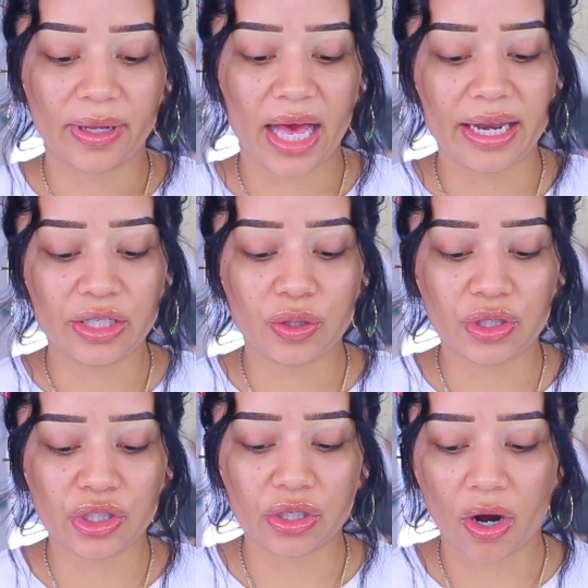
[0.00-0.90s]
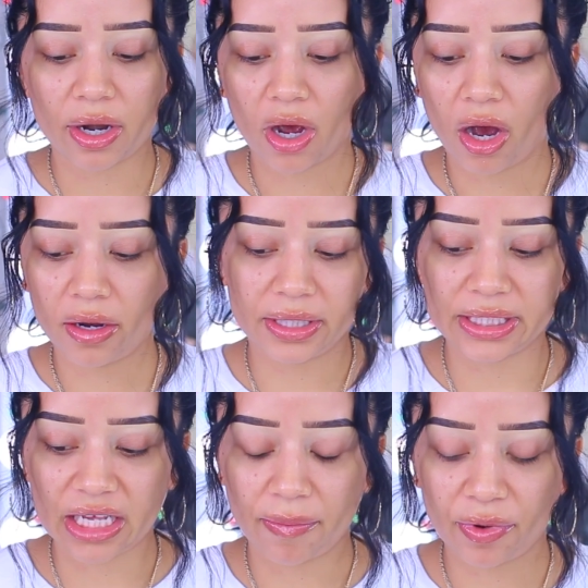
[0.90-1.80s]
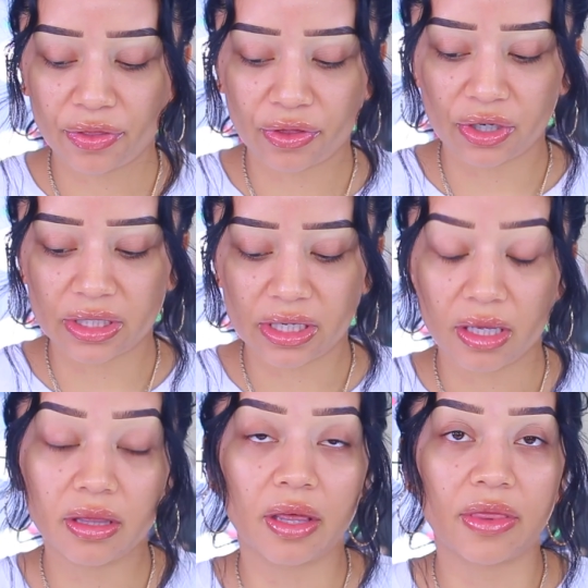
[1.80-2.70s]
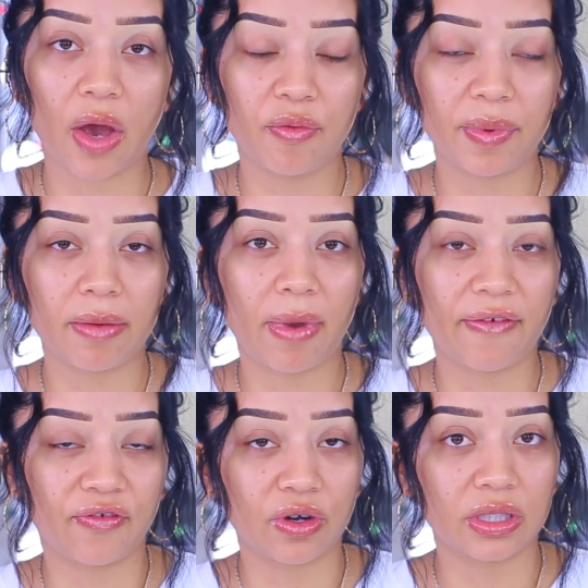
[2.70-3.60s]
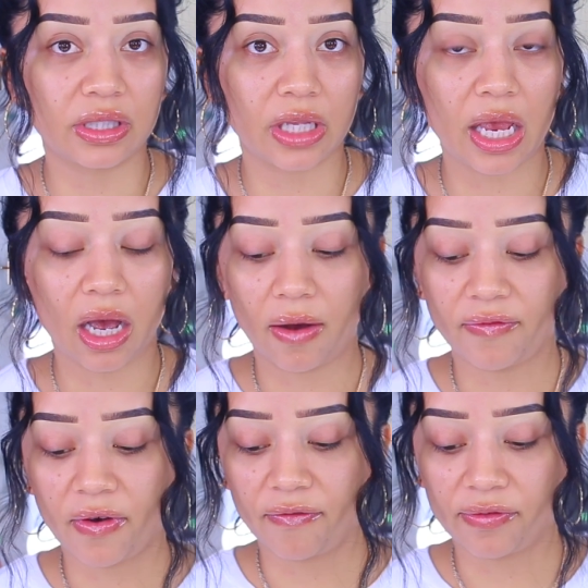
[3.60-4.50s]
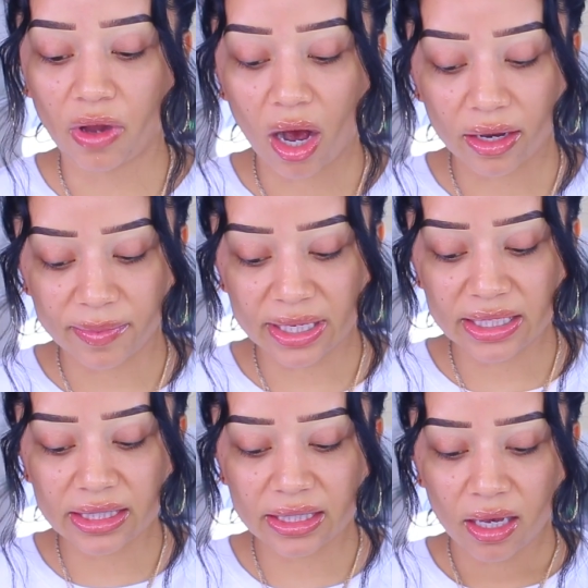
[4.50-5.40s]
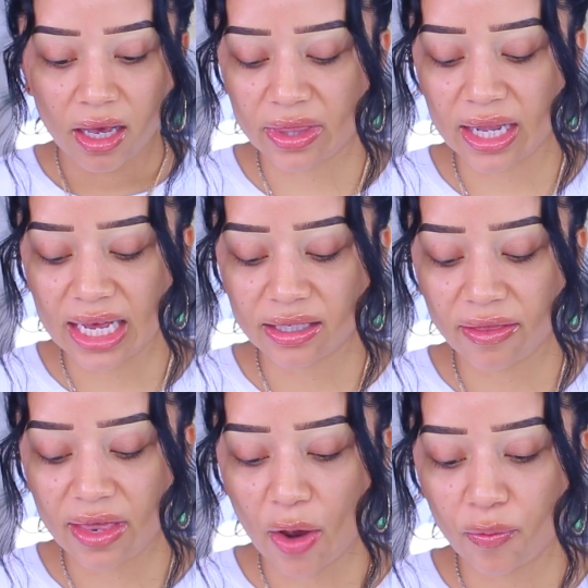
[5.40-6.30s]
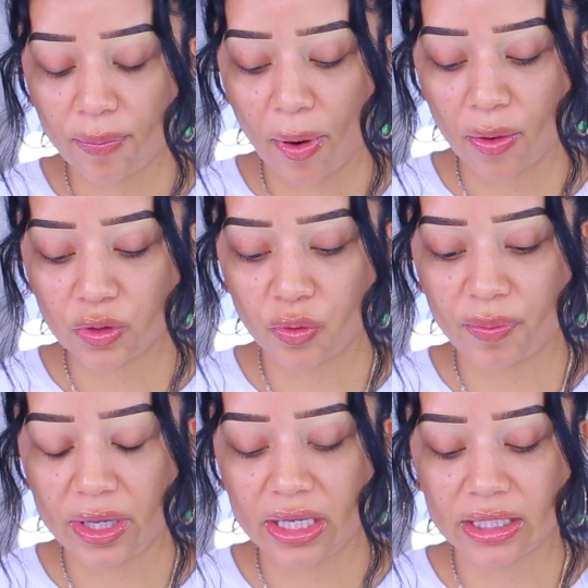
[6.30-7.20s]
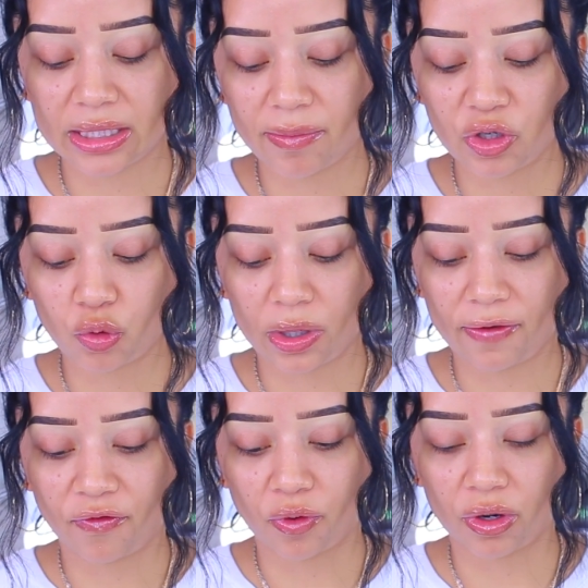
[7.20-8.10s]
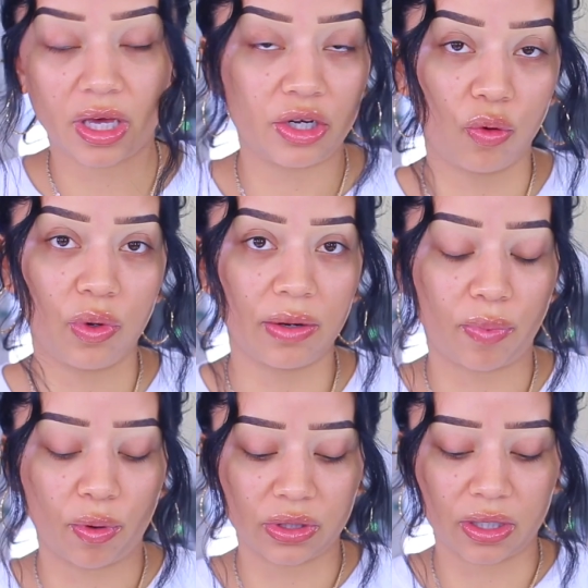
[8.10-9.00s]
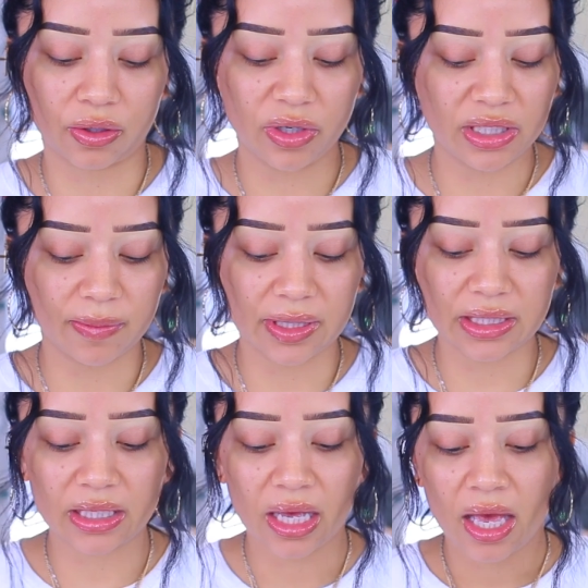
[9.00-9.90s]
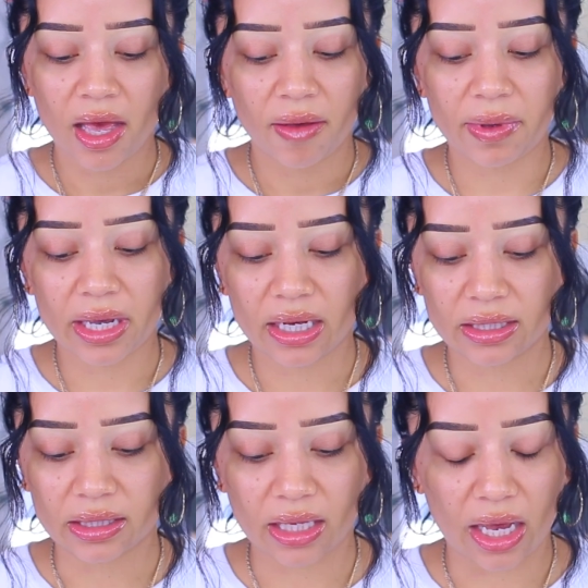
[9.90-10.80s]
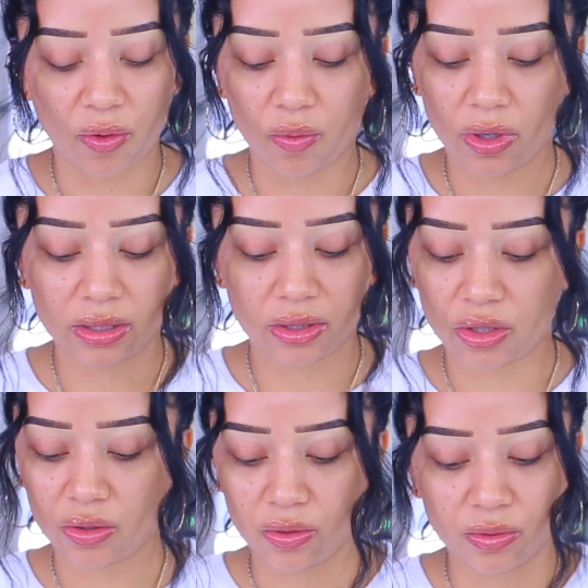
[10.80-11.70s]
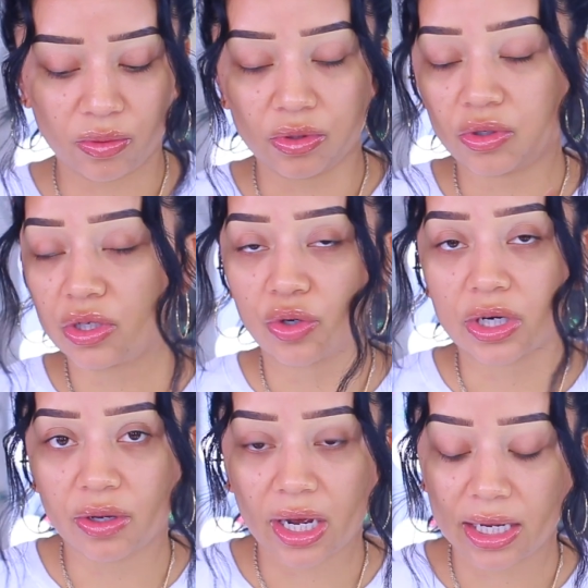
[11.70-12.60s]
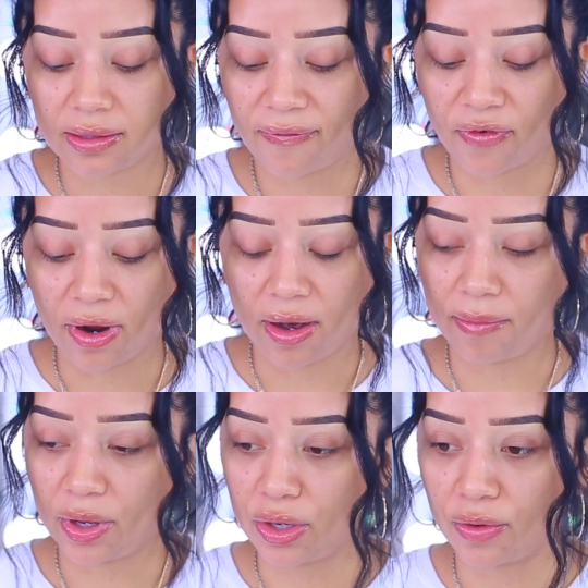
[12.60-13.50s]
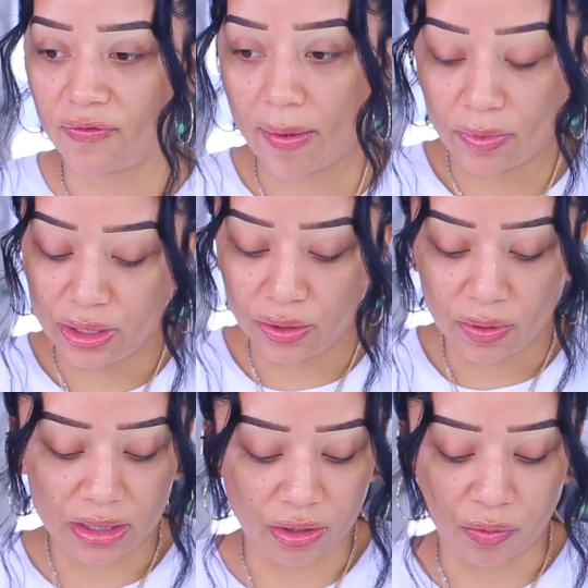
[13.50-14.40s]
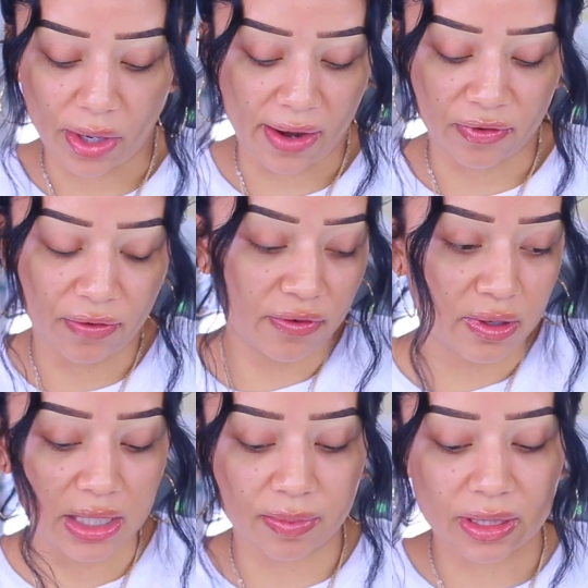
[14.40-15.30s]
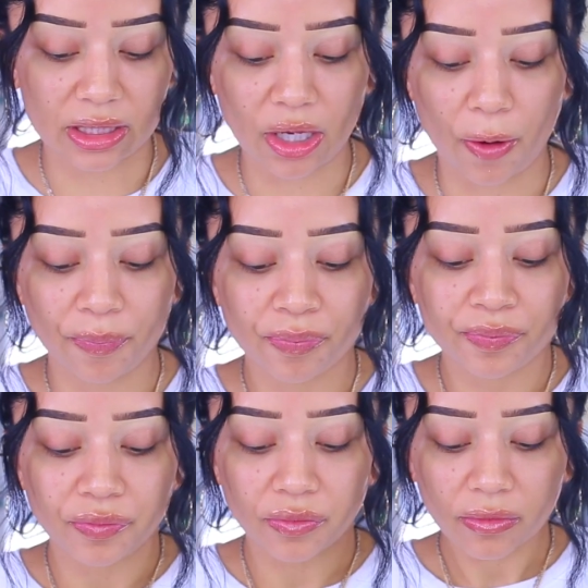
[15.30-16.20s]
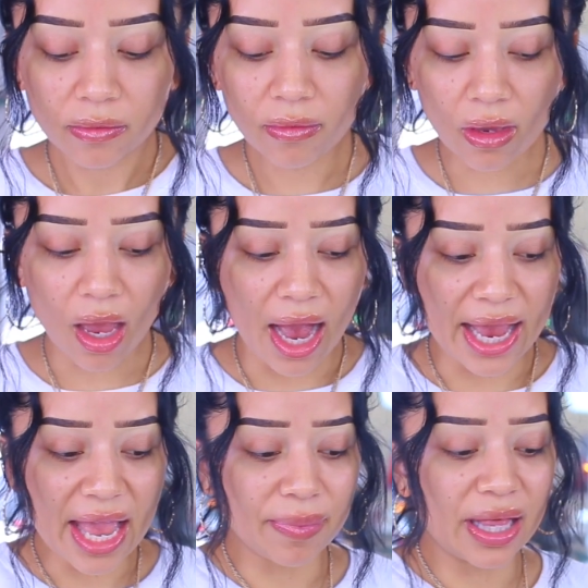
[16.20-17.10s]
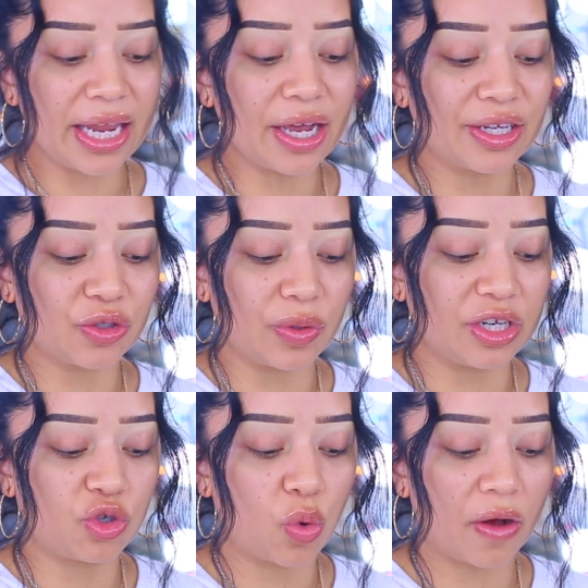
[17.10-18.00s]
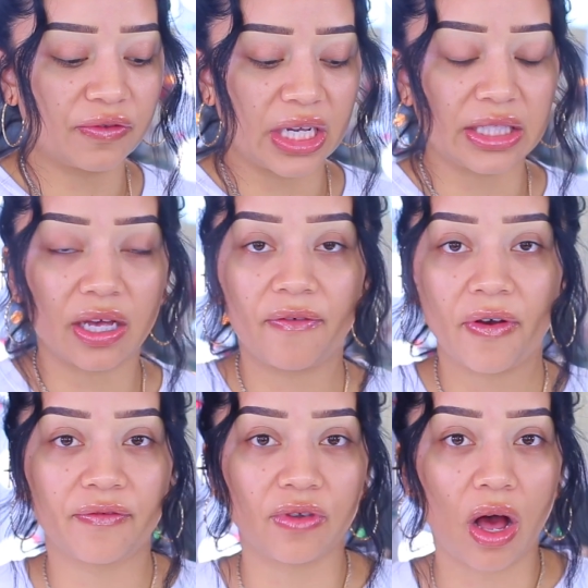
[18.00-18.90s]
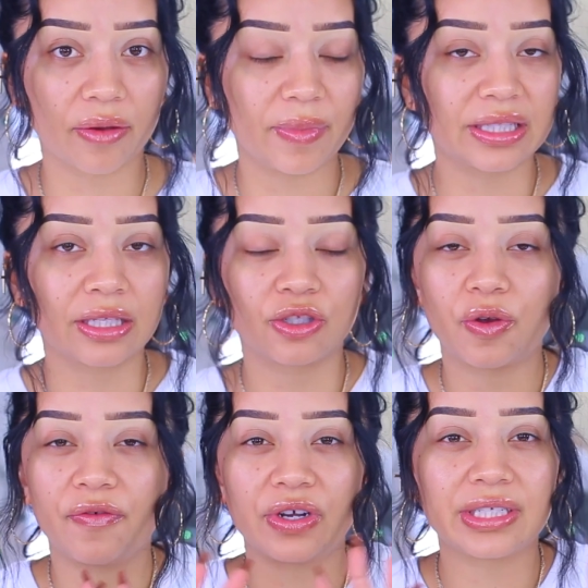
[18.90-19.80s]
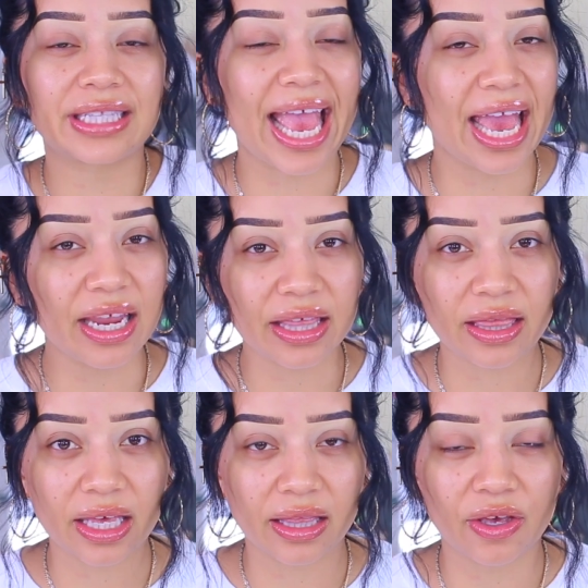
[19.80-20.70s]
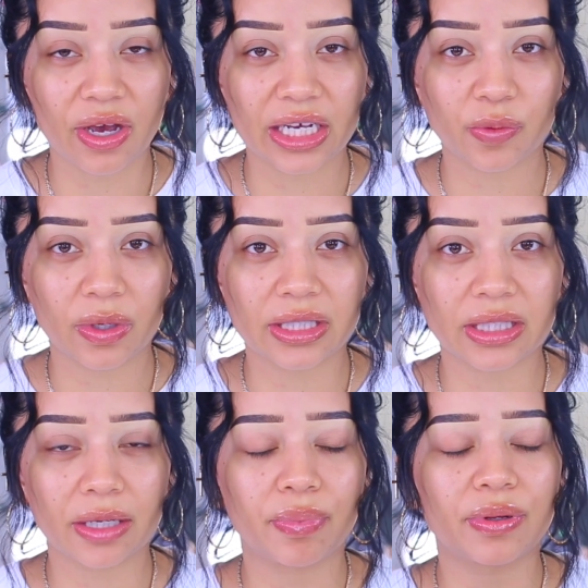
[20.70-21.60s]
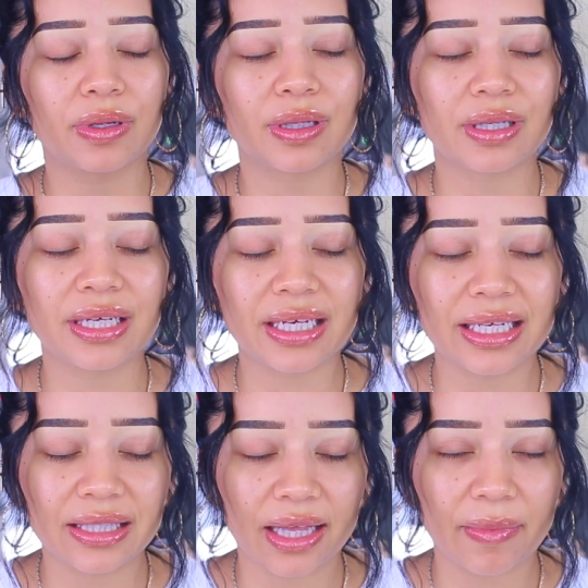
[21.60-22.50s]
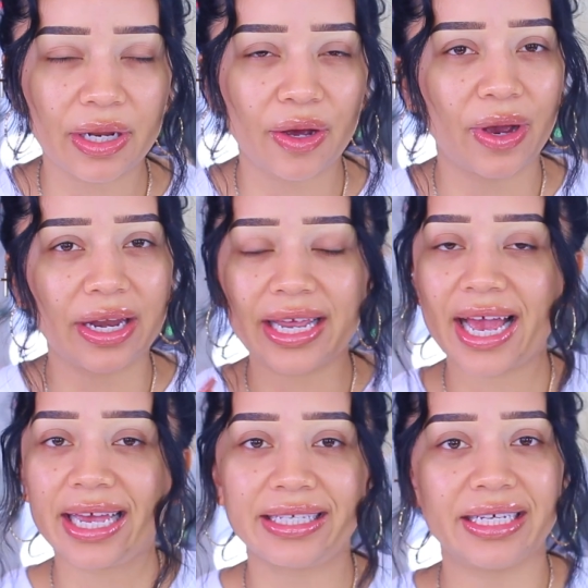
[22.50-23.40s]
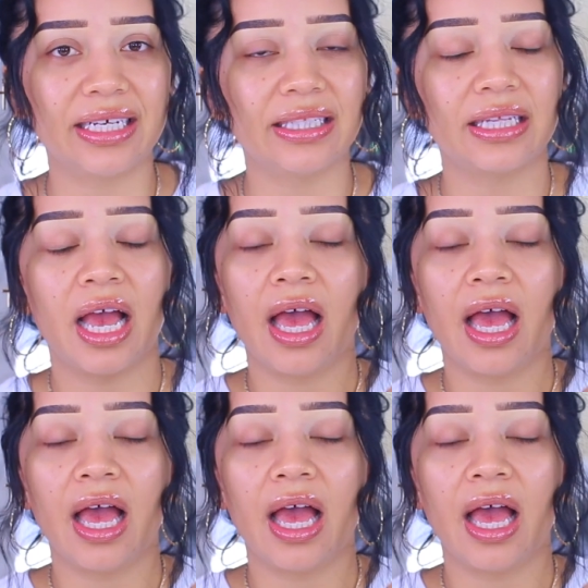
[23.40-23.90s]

I'm planning to start on December 13th. That would be my first day of Vlogmas. The last day that I would post would be December 24th. I don't want to post on Christmas because I don't want to distract you guys from your family duties or whatever from Christmas. So I am planning on doing 12 days of Vlogmas. So if there's anything that you guys want to see, please let me know. Any ideas?